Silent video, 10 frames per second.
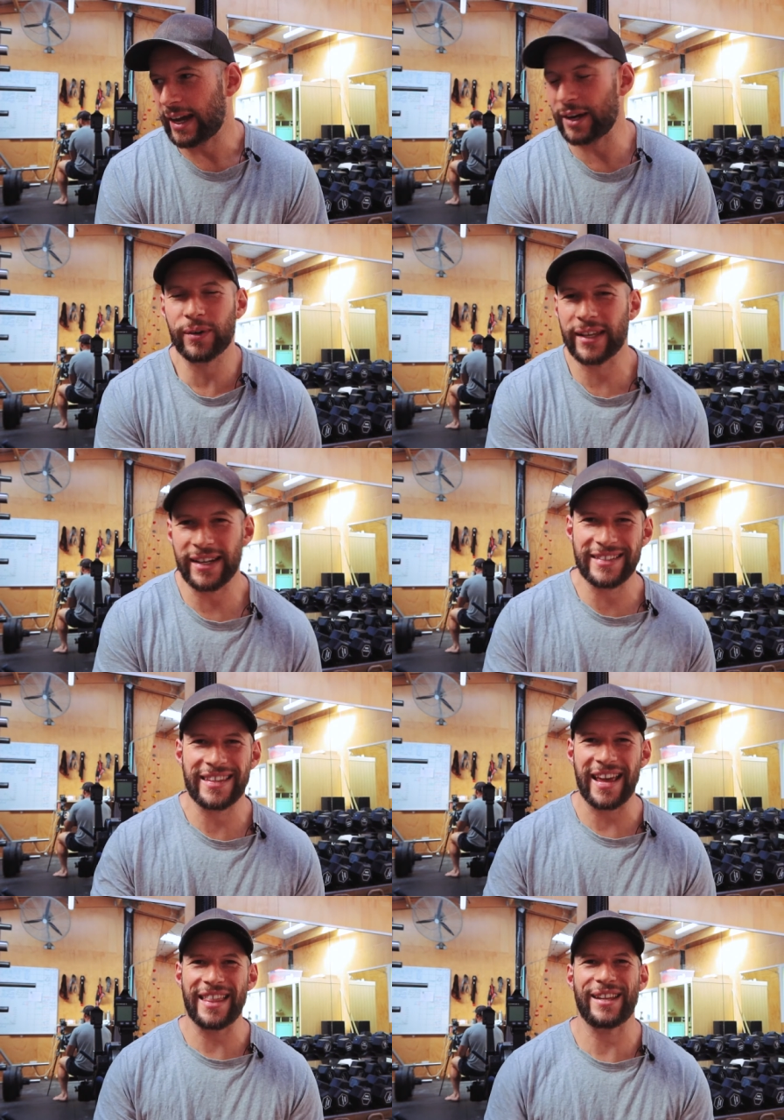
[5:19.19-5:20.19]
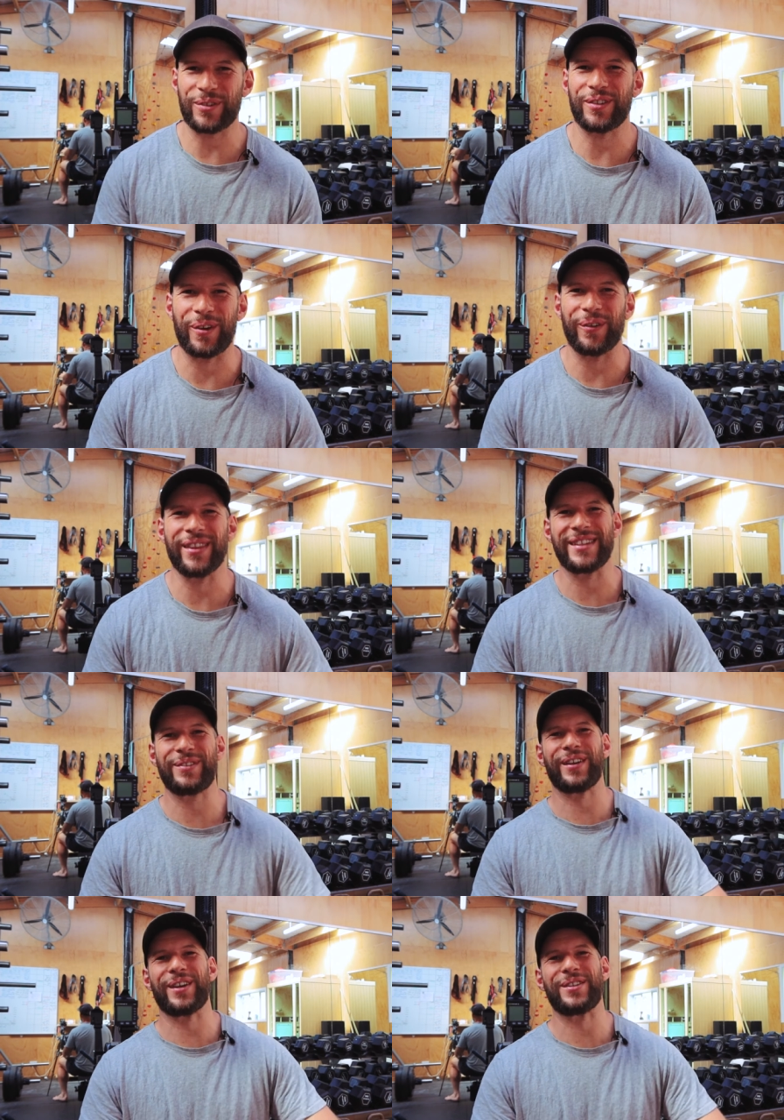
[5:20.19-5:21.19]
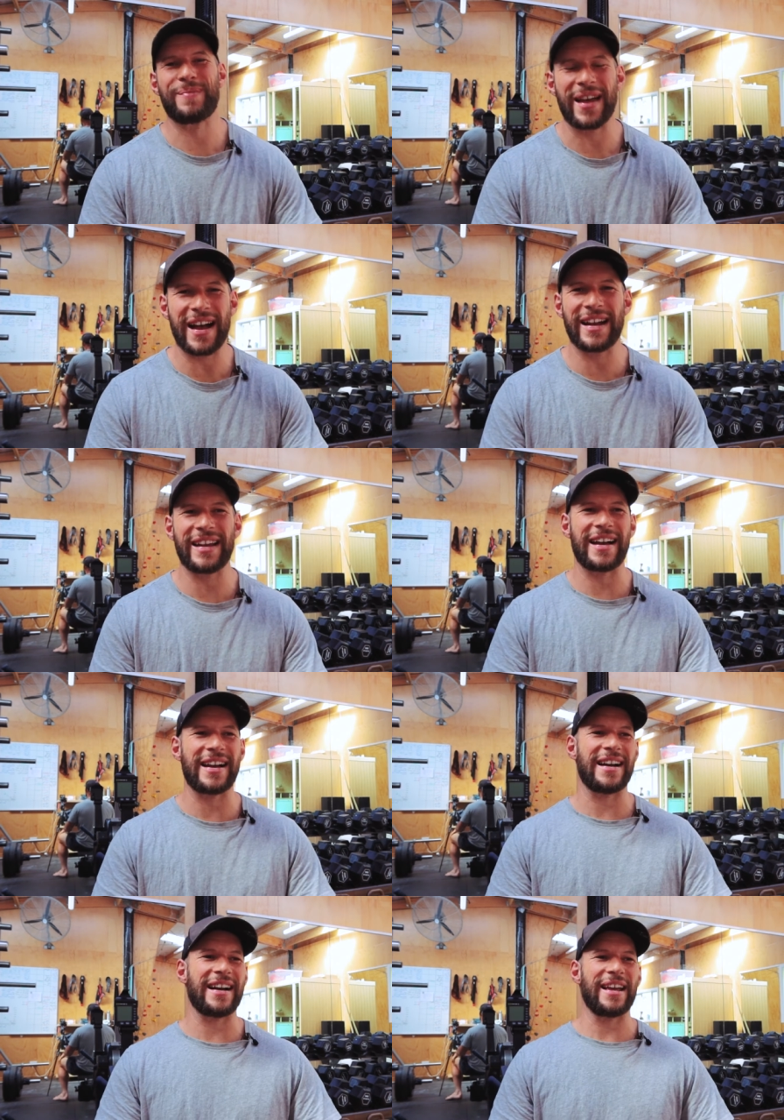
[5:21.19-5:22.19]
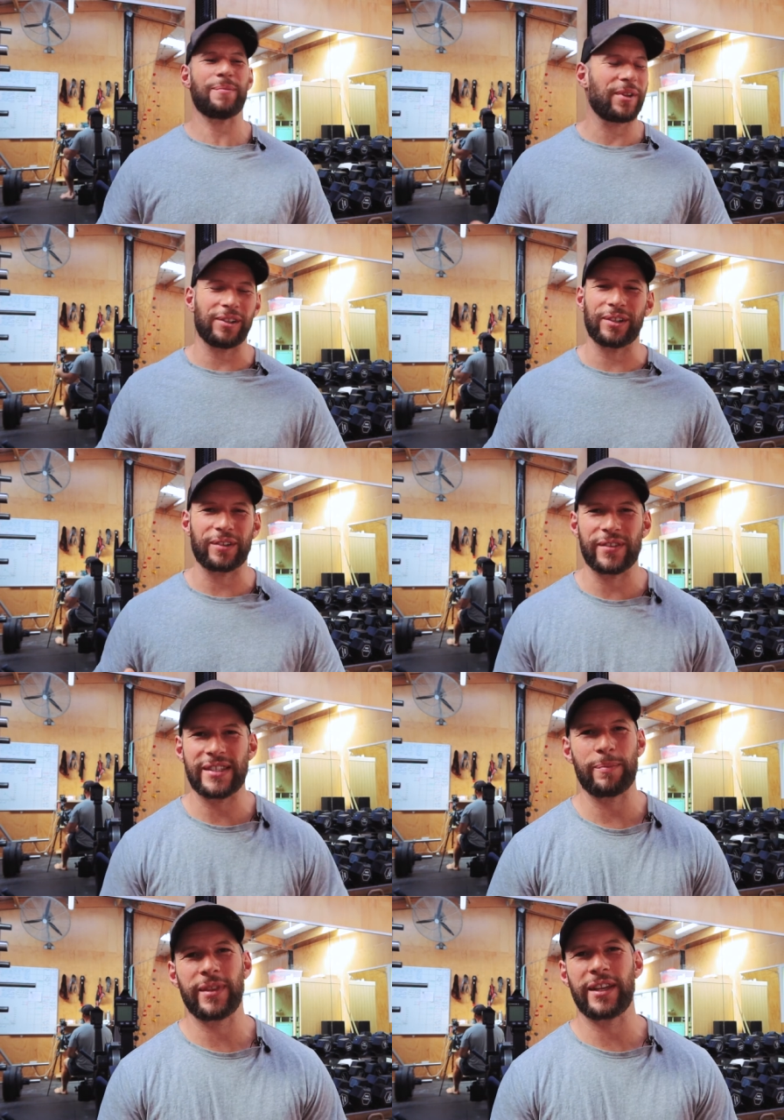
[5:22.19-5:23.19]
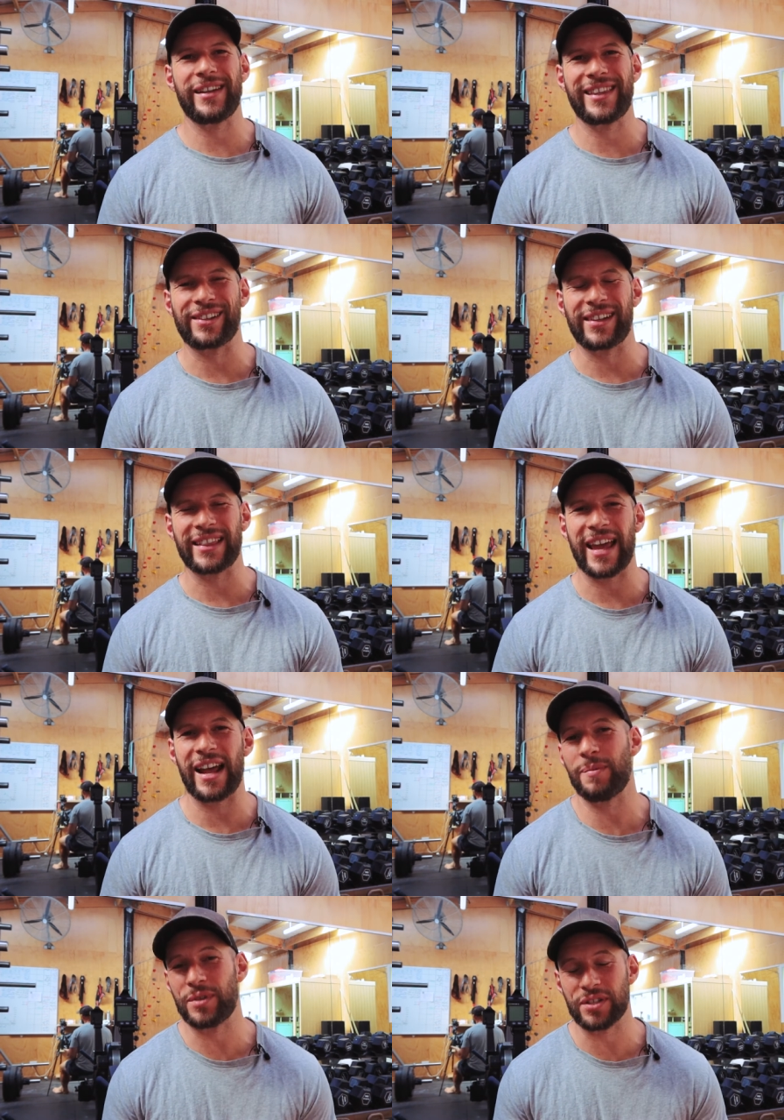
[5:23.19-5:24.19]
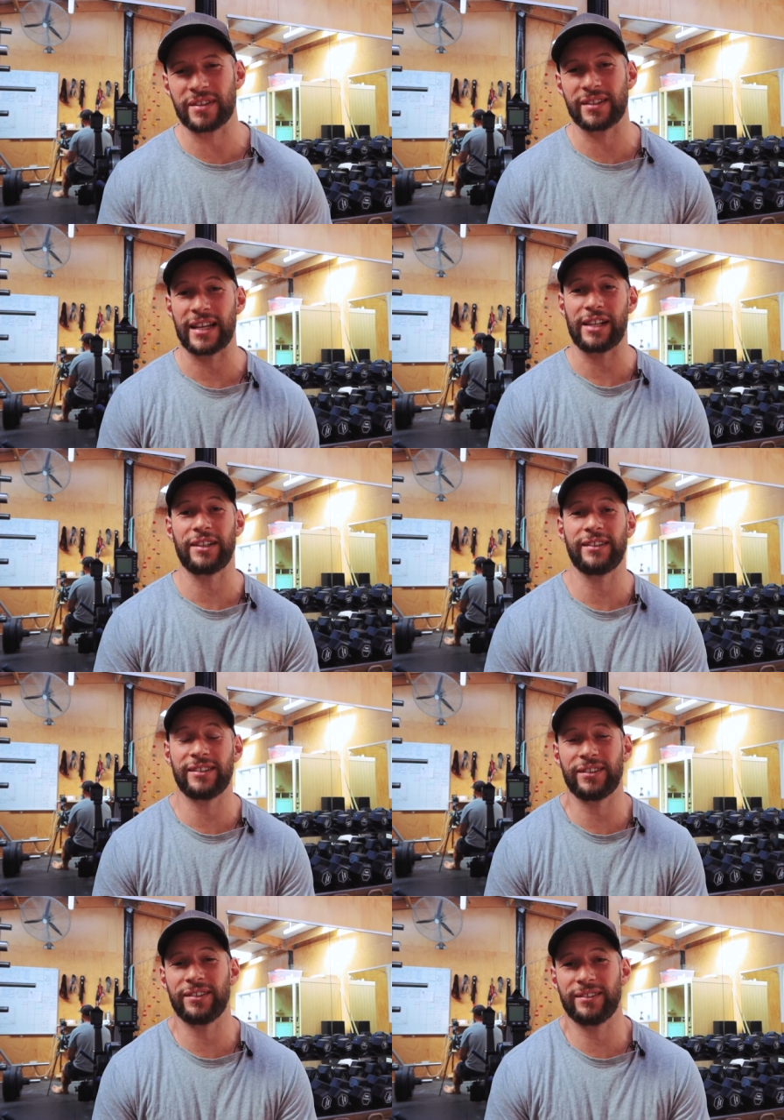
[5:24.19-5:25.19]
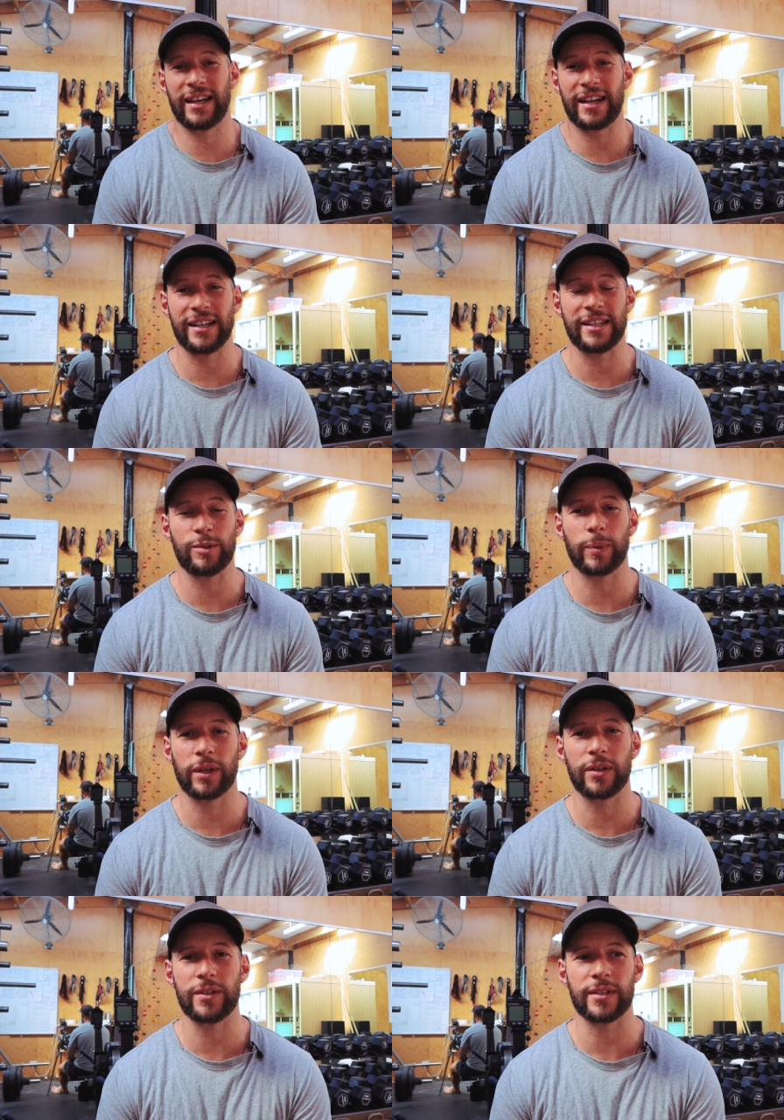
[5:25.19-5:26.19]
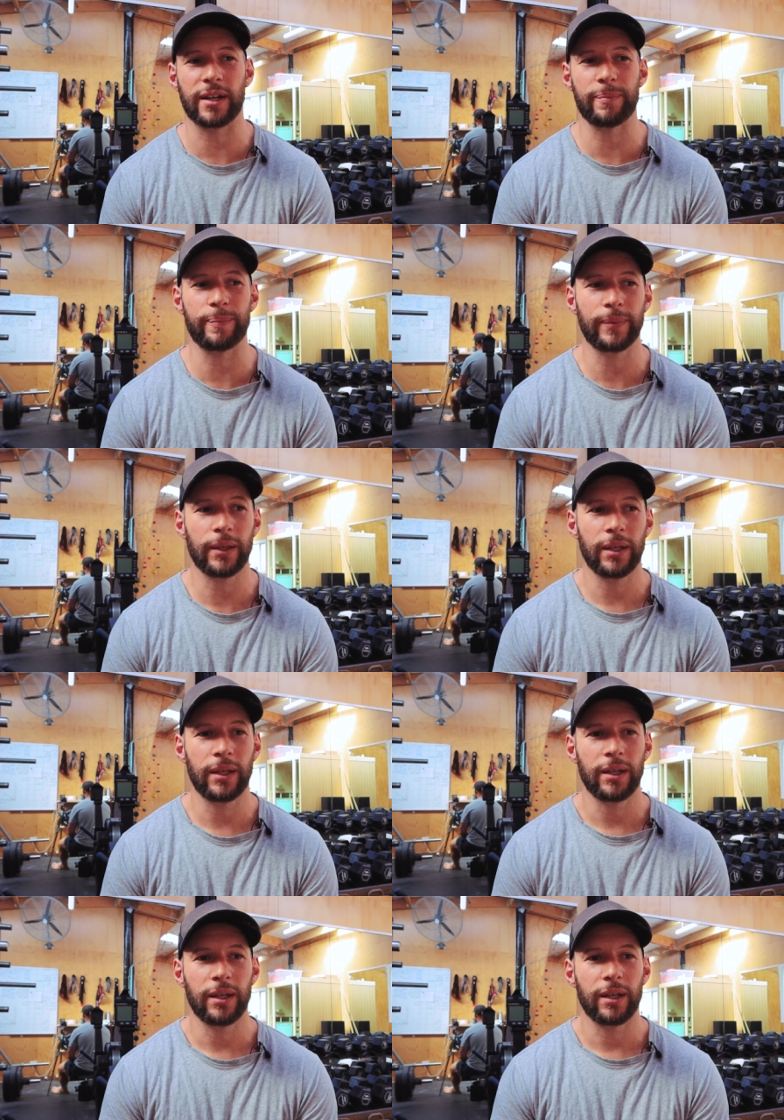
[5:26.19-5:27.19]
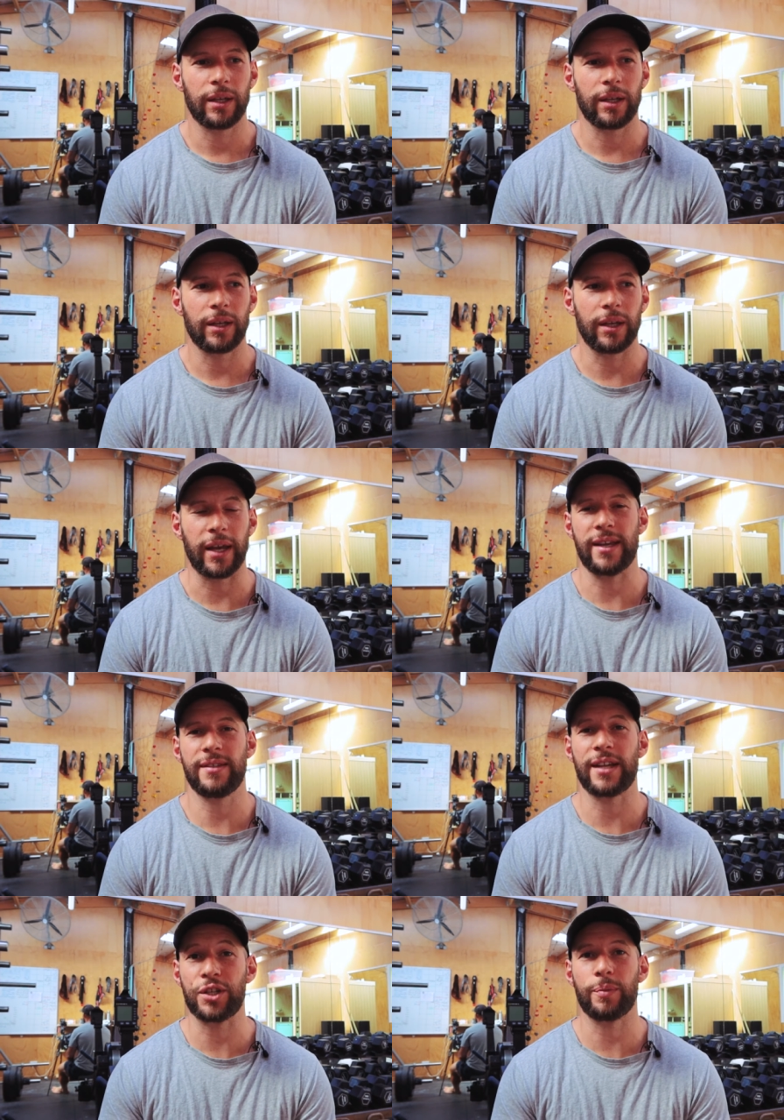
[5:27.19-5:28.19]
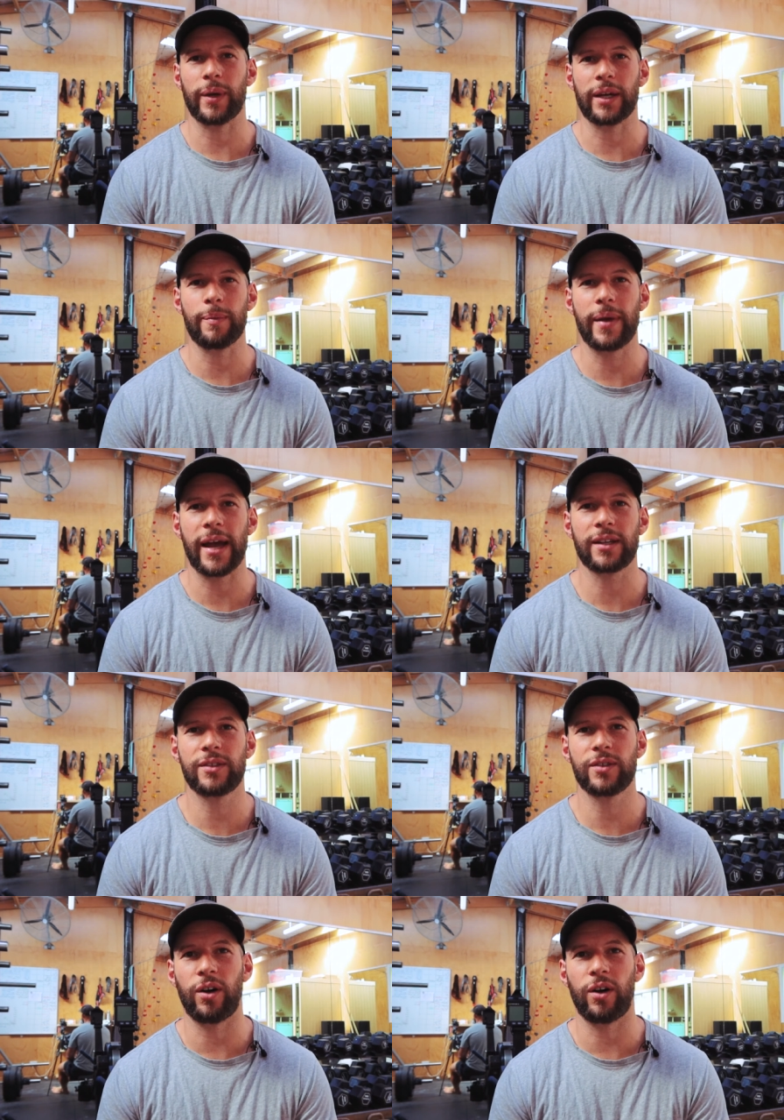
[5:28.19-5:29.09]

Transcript: I don't want to get into that. That's not what this video is about. Uh, and I'm not looking for sympathy or anything like that. I'm just telling you how it is because um, it has such a big impact